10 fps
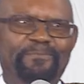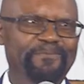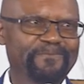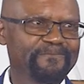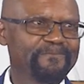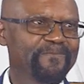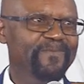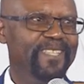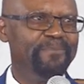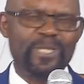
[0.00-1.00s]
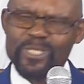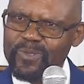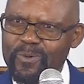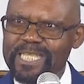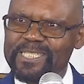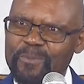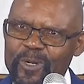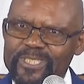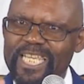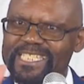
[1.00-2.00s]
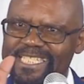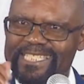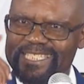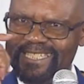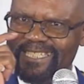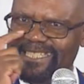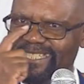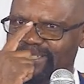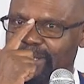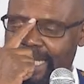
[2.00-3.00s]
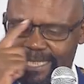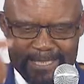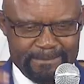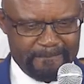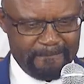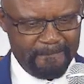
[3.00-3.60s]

them because we want small churches, correct?